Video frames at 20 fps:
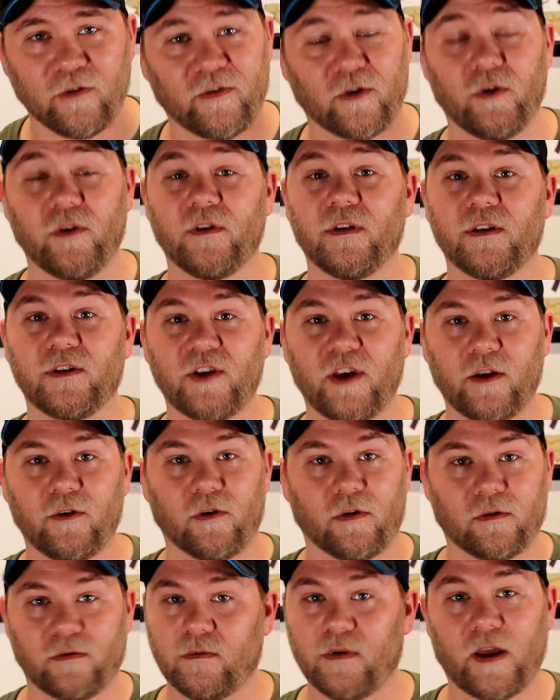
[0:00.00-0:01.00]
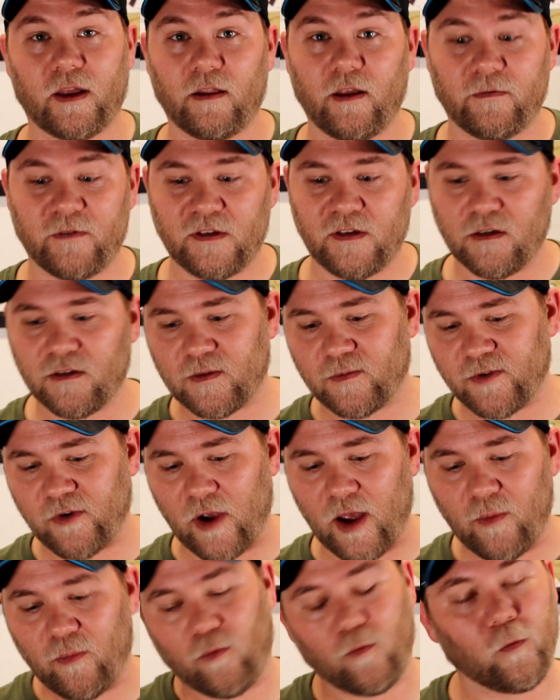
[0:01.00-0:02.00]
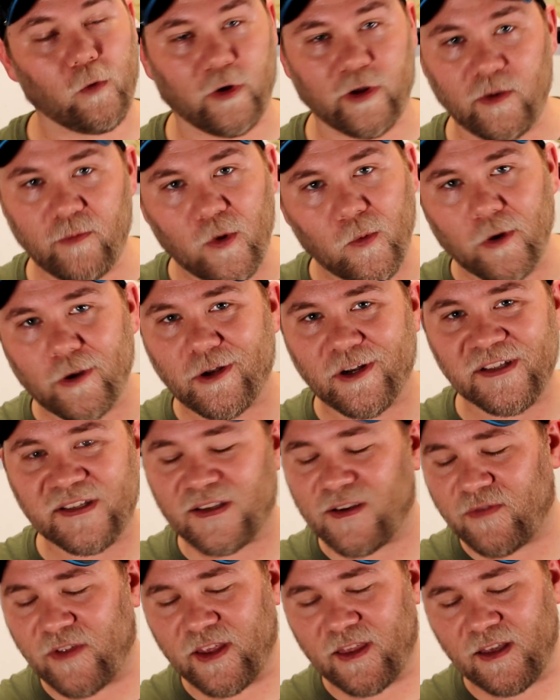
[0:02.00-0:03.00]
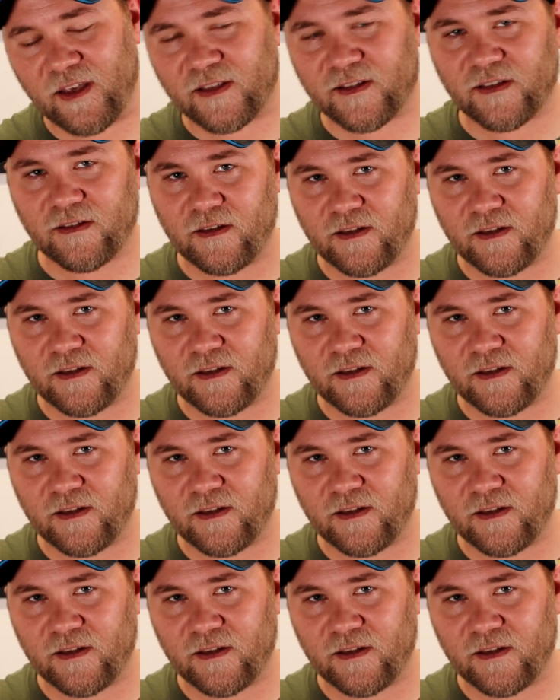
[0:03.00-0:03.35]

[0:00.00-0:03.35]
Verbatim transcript: If you're new to the channel, I'd love to see you subscribe. We're going to be working on stuff like this.